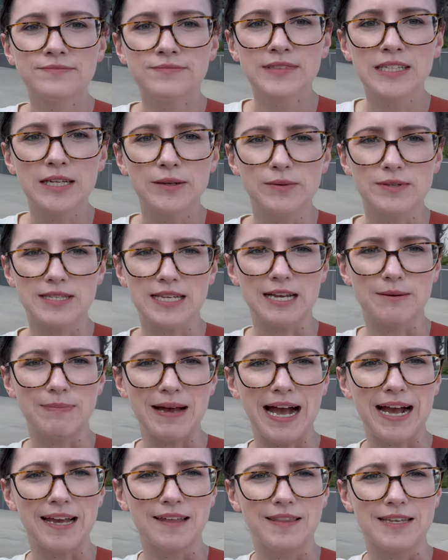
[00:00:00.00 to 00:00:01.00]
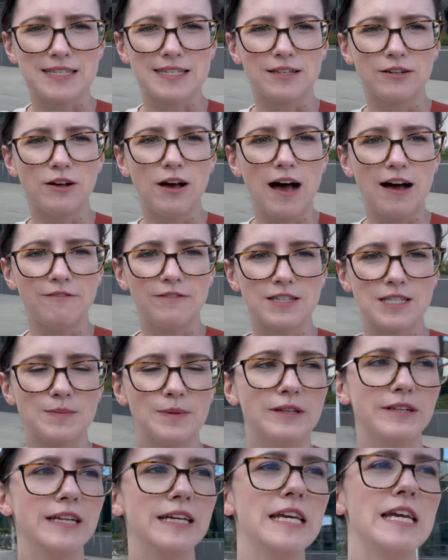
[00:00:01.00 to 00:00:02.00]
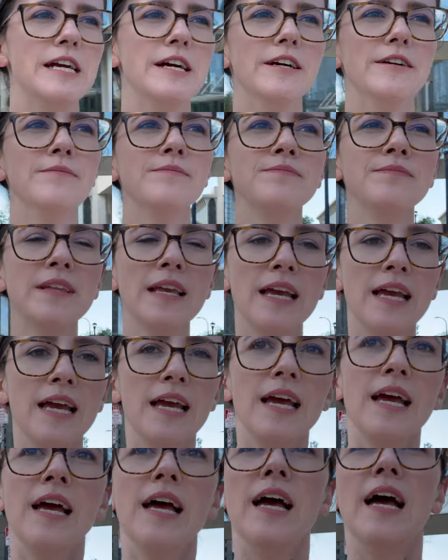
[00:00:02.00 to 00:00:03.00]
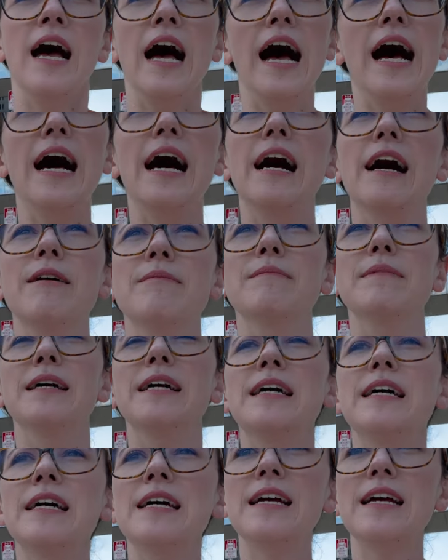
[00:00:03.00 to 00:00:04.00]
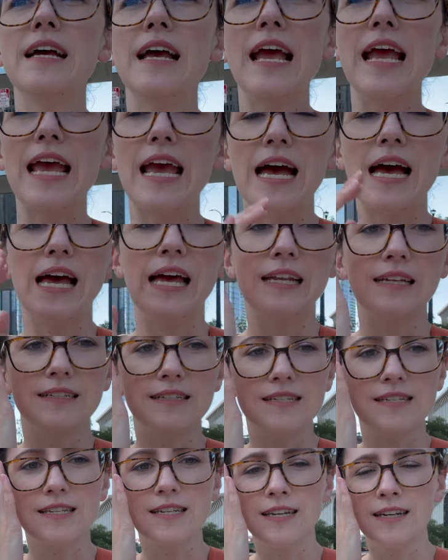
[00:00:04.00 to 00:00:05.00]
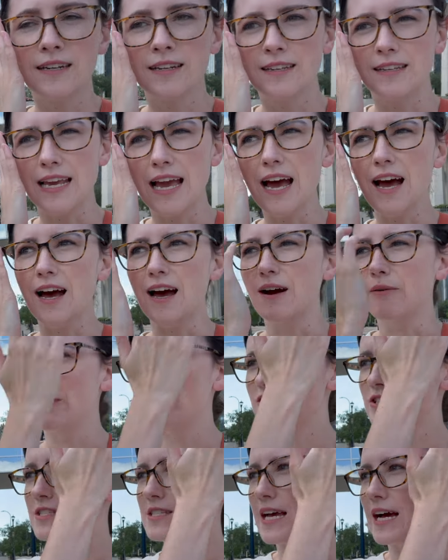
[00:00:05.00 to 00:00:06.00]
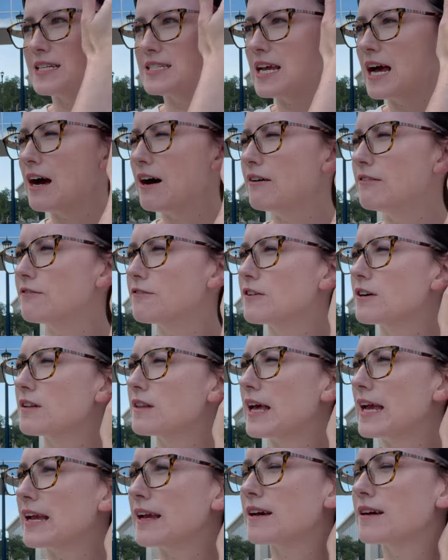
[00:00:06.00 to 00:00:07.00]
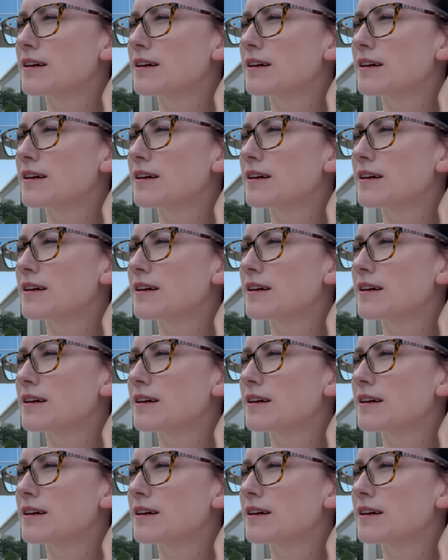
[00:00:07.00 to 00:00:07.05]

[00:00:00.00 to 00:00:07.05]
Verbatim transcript: It was like back in this little office building here. Um, and yeah, we just sat down for like